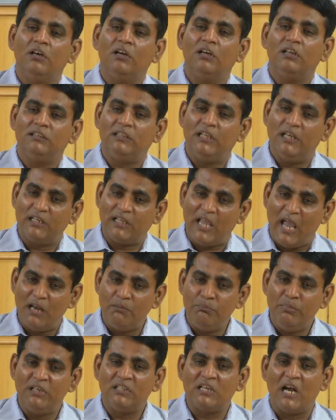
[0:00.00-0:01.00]
there can
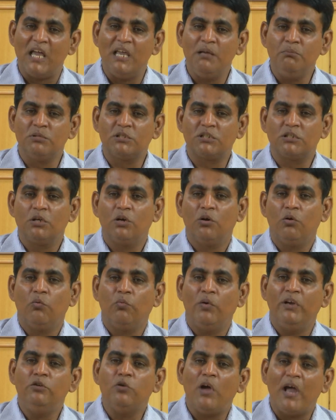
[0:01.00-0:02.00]
be times
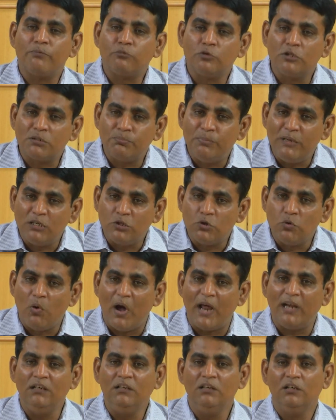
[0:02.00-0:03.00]
when you have to speak to
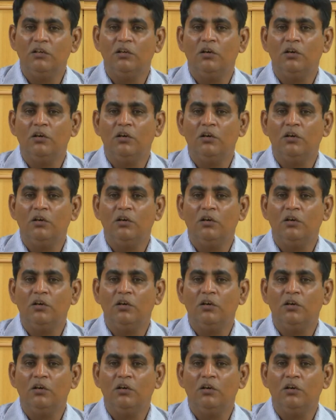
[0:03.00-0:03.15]
one,